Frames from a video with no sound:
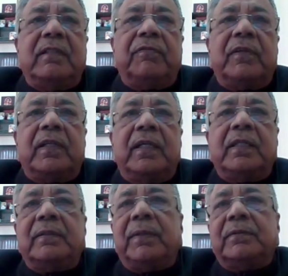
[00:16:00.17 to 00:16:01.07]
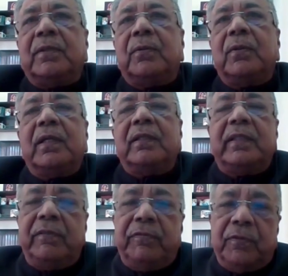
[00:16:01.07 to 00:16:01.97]
for criticism of the code are
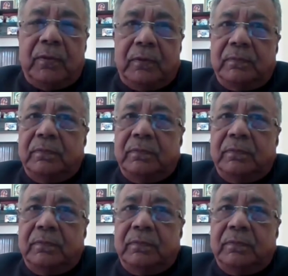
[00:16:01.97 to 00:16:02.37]
threefold.